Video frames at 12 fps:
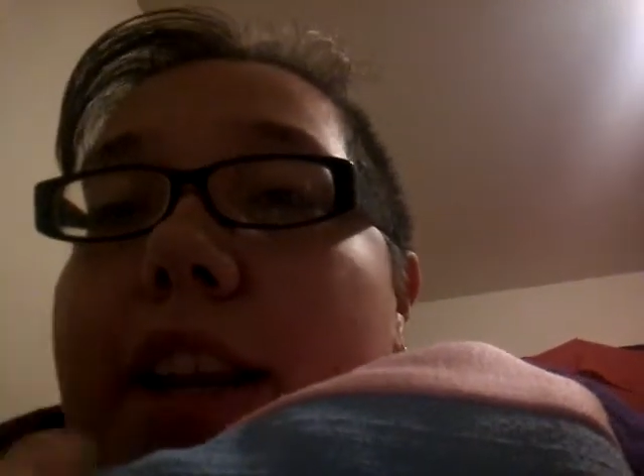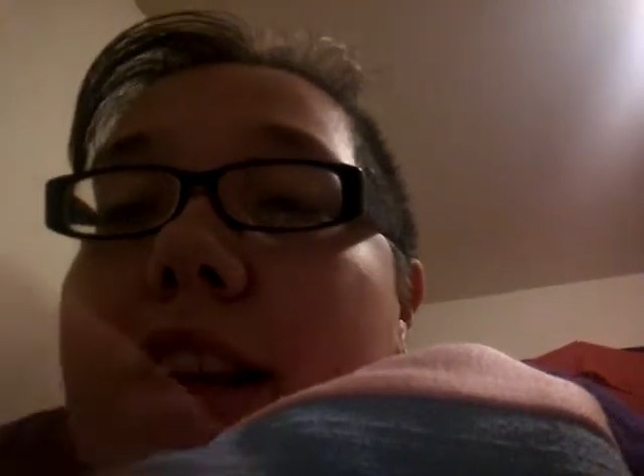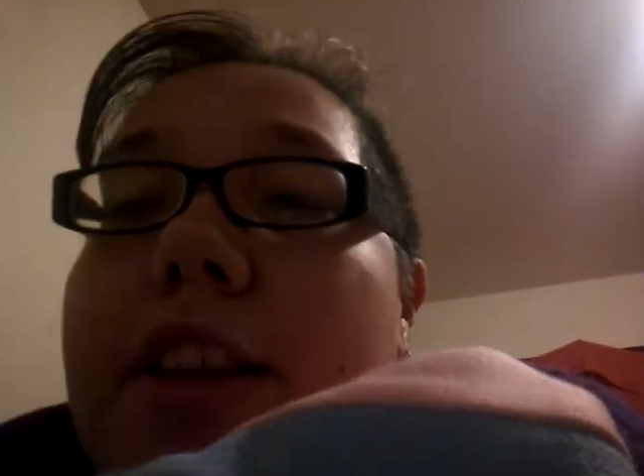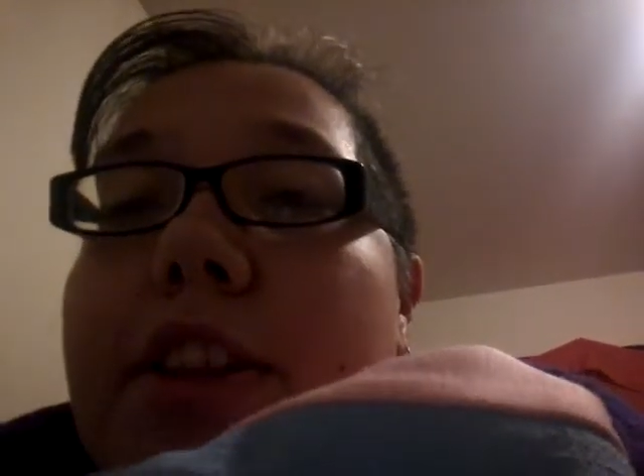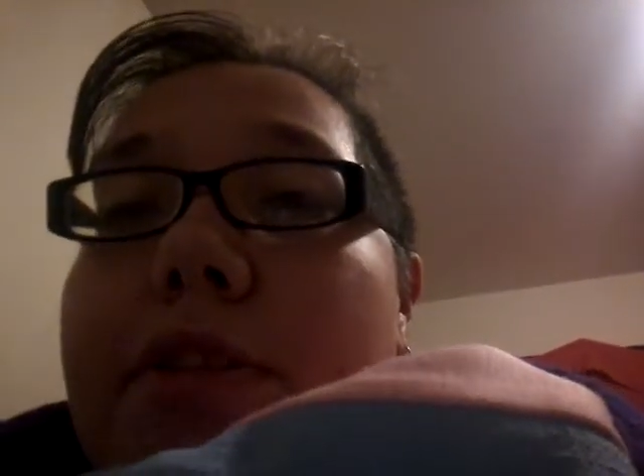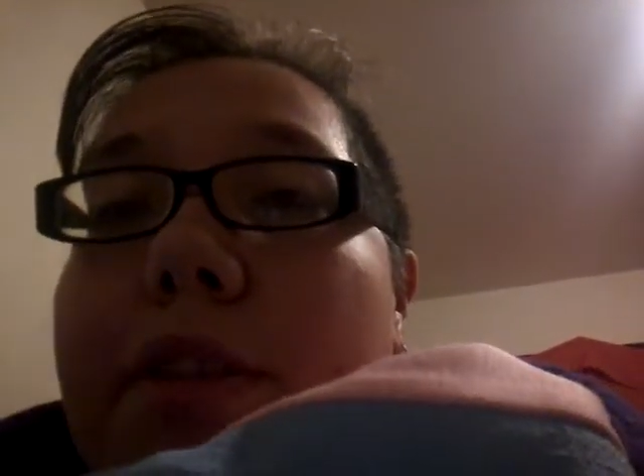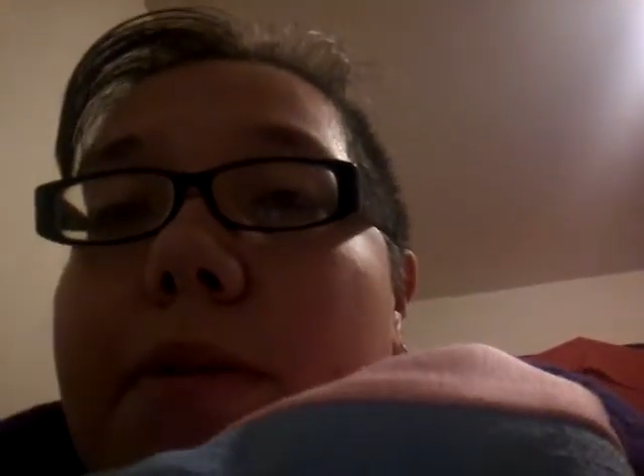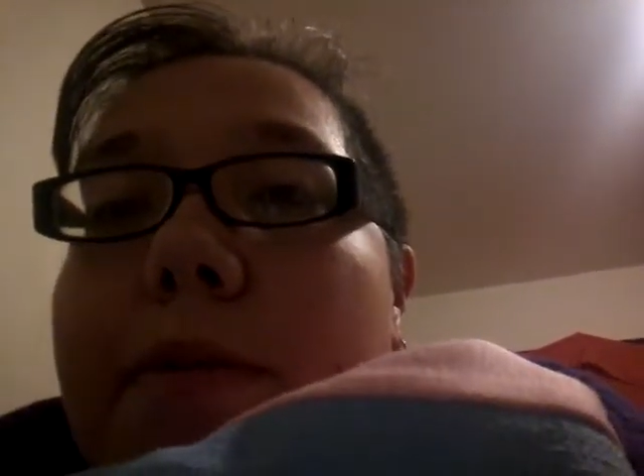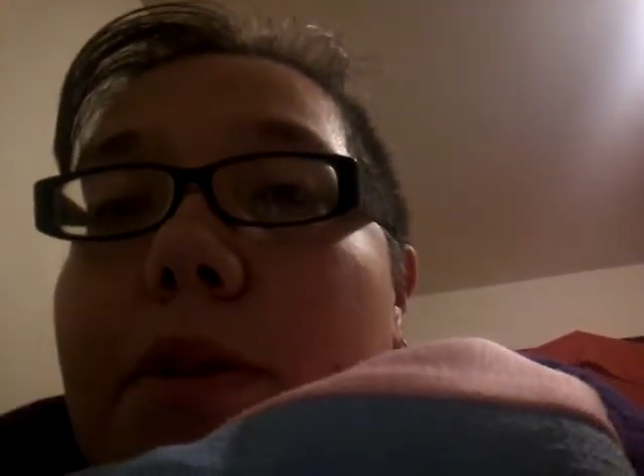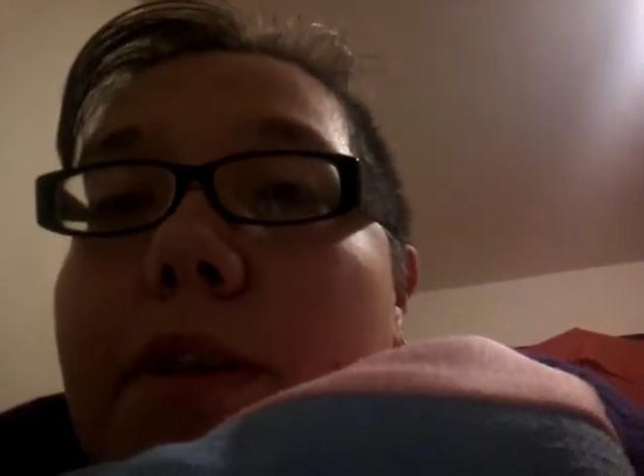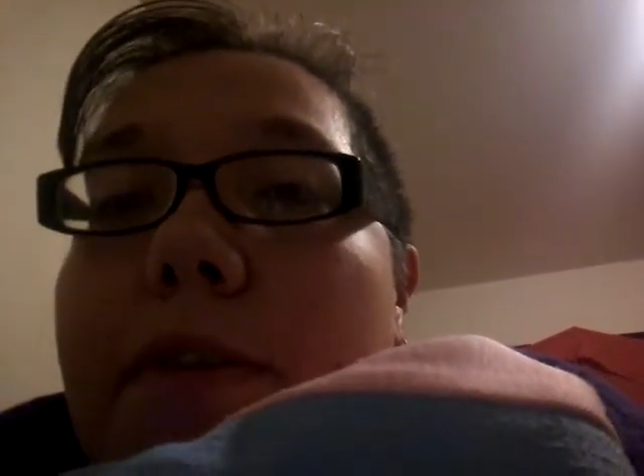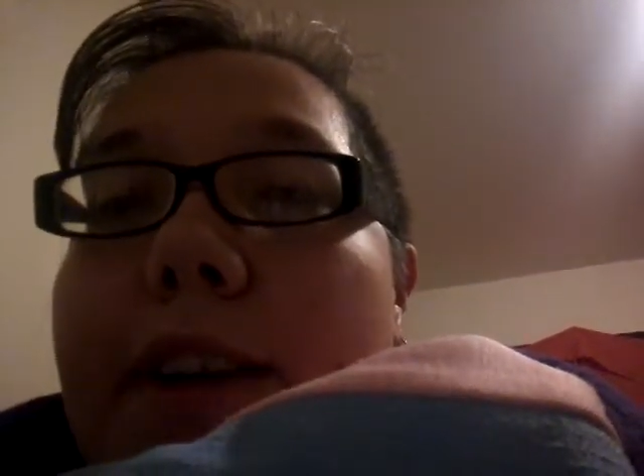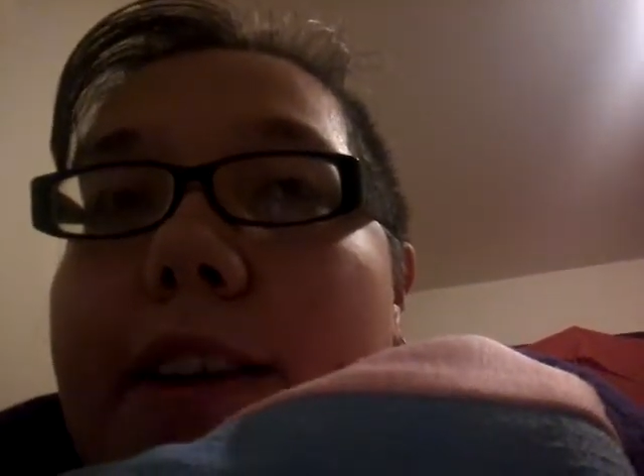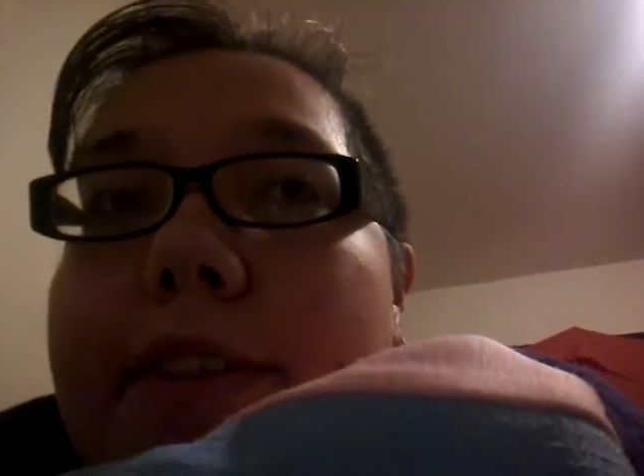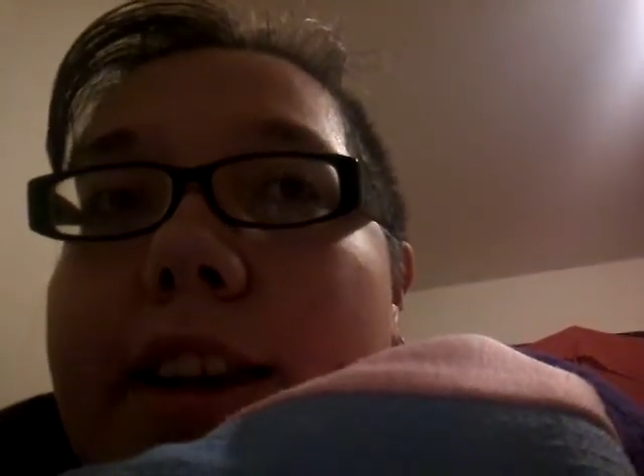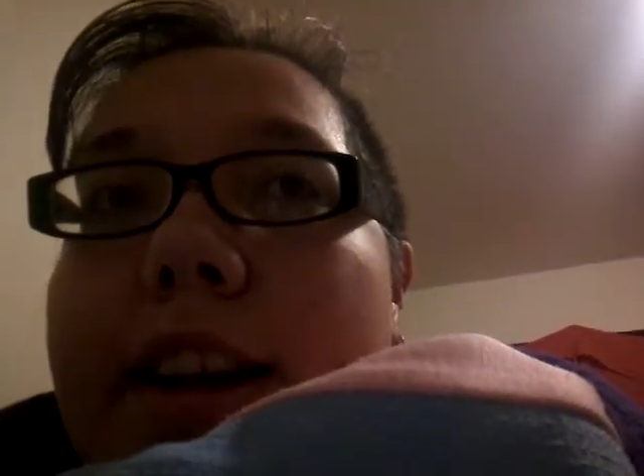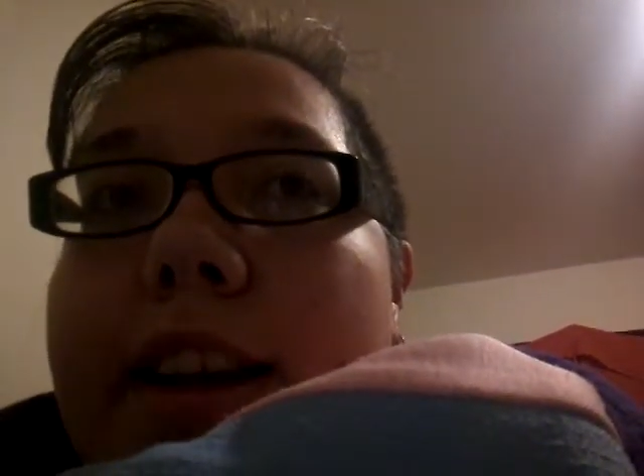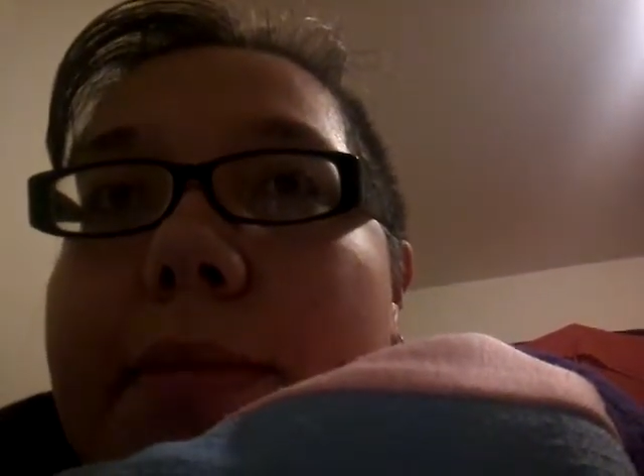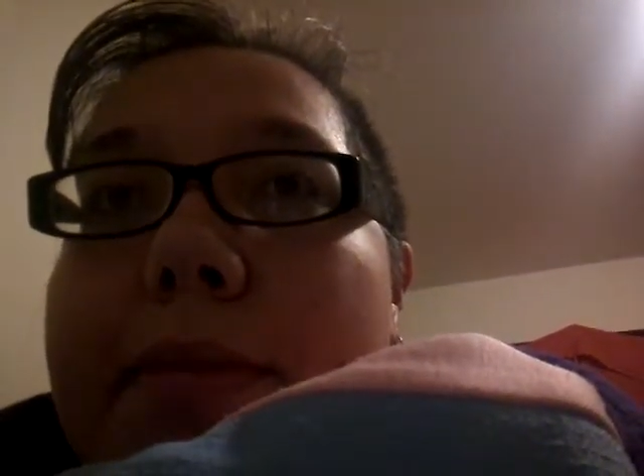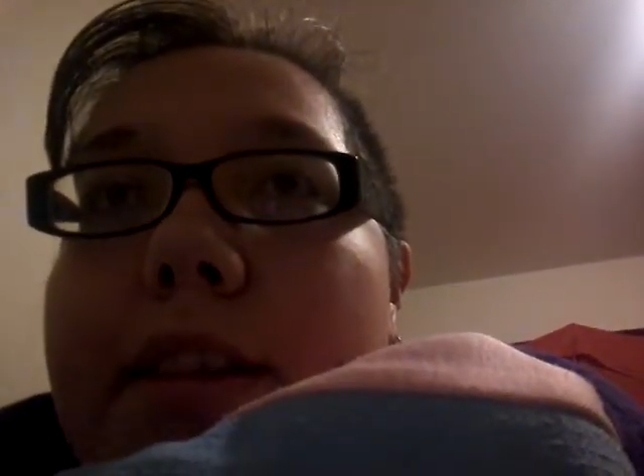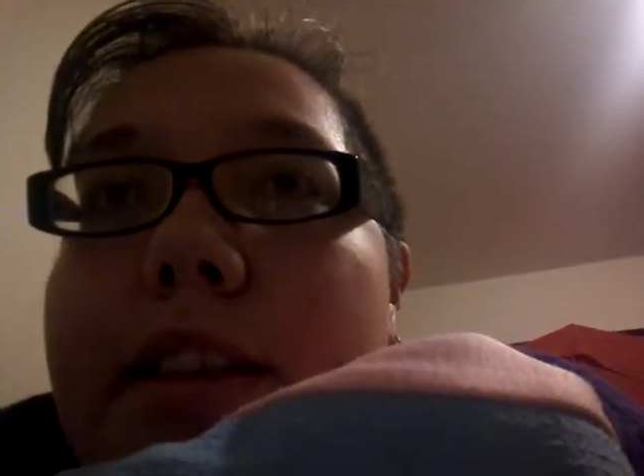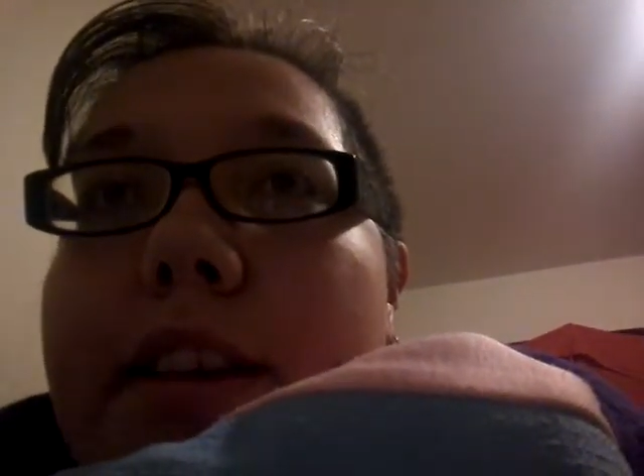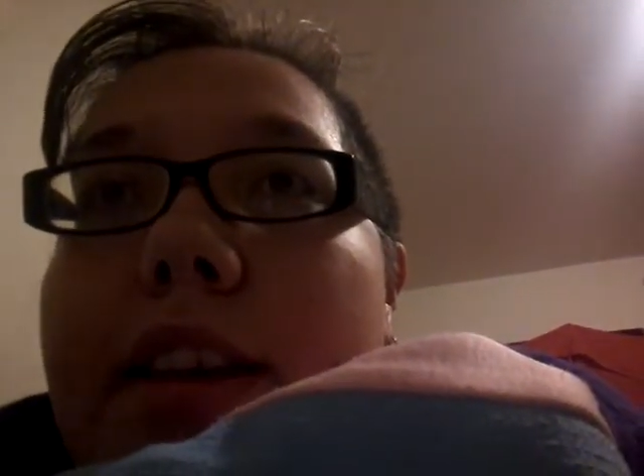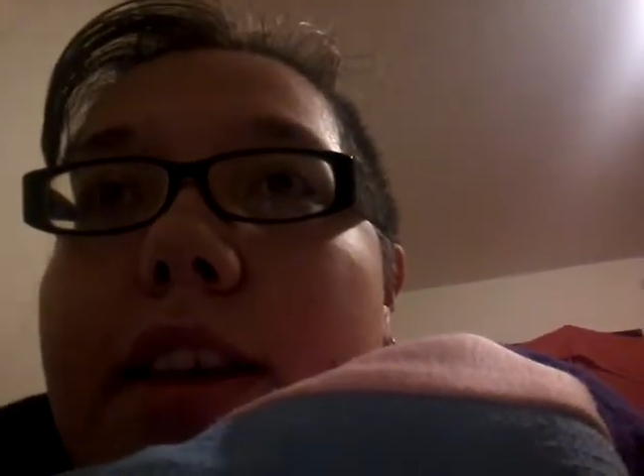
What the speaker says: at least 3, 4, or 5 times.